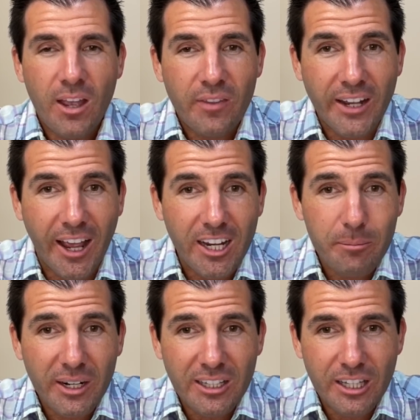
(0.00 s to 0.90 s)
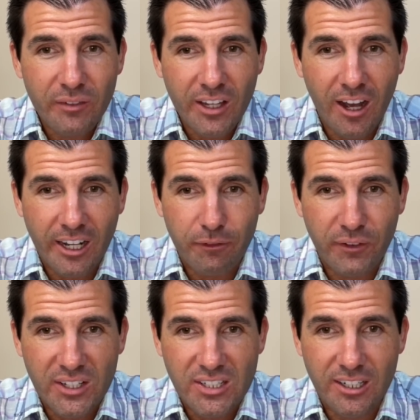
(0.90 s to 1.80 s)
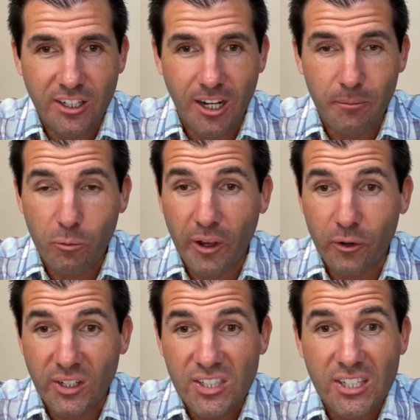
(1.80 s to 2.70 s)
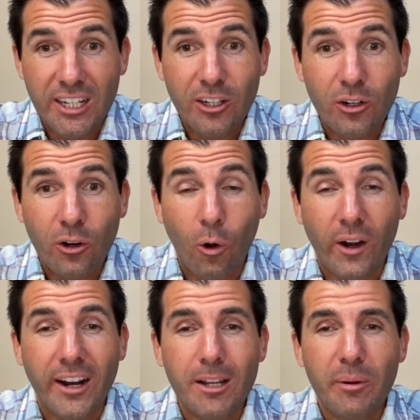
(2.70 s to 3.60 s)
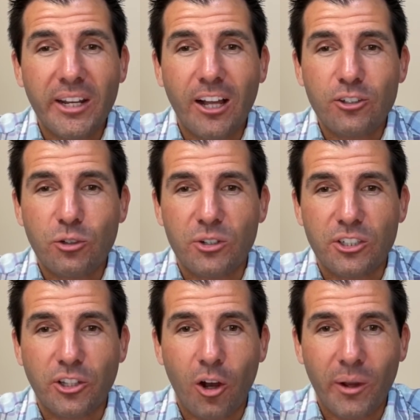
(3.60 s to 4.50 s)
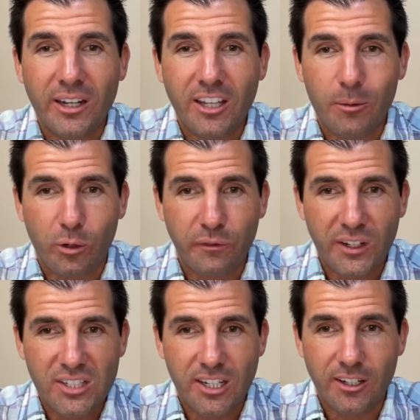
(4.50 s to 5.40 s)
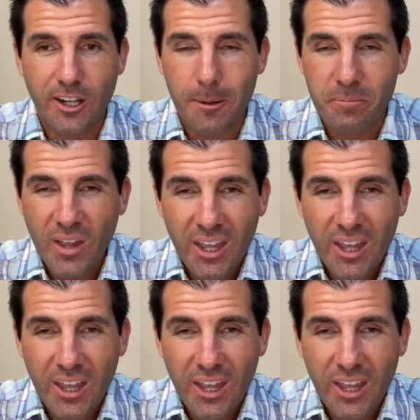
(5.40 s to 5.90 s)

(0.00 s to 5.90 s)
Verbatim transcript: that anybody living on a fixed income, whether a senior or anybody else who is low income or fixed income,